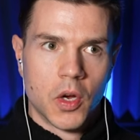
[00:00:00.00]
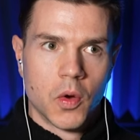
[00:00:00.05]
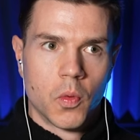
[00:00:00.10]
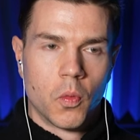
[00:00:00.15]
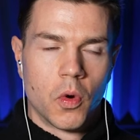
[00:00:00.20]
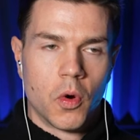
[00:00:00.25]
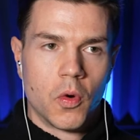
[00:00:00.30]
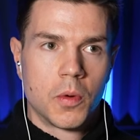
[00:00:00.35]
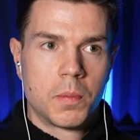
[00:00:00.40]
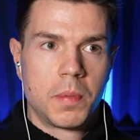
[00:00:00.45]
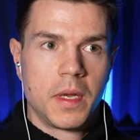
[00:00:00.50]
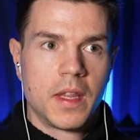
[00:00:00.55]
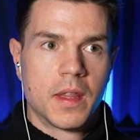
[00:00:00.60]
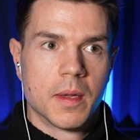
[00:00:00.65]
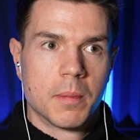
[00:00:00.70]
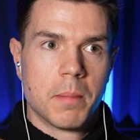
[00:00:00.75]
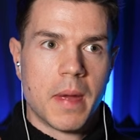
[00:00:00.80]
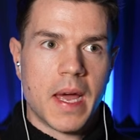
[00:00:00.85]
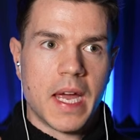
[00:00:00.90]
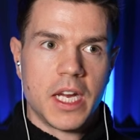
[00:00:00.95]
what would be
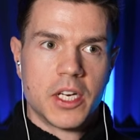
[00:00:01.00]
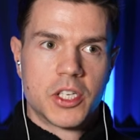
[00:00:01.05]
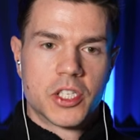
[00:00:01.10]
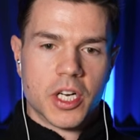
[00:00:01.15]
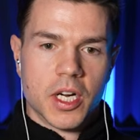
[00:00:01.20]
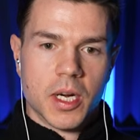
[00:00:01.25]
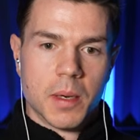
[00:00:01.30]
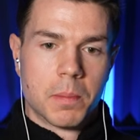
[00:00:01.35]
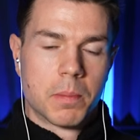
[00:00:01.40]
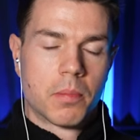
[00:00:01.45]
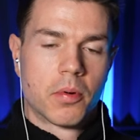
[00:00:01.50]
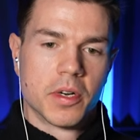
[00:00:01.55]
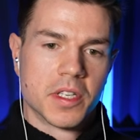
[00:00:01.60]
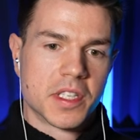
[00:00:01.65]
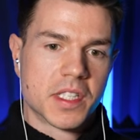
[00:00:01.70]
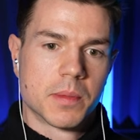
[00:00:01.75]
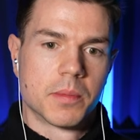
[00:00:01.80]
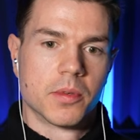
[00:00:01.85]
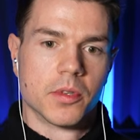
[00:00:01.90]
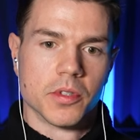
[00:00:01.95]
the major
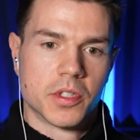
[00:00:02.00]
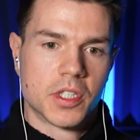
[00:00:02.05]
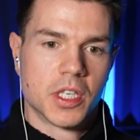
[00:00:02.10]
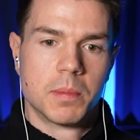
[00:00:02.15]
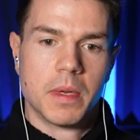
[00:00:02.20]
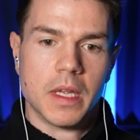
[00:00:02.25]
principles you'd